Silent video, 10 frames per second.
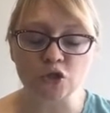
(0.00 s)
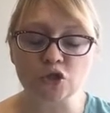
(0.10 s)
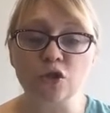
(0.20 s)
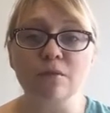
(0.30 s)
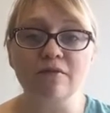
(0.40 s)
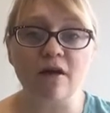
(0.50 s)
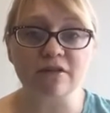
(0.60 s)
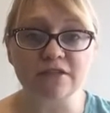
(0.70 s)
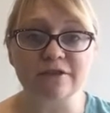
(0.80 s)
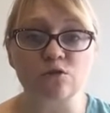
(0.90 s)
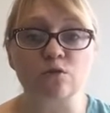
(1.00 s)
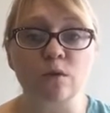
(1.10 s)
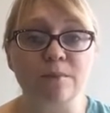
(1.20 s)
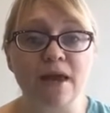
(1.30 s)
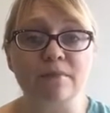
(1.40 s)
Some of our
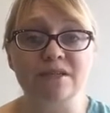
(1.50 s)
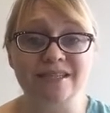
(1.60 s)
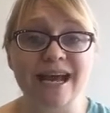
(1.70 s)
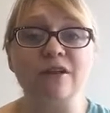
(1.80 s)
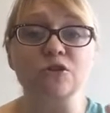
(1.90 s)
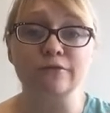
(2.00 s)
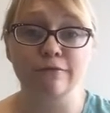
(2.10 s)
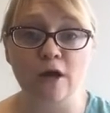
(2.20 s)
individuals will be able to tell us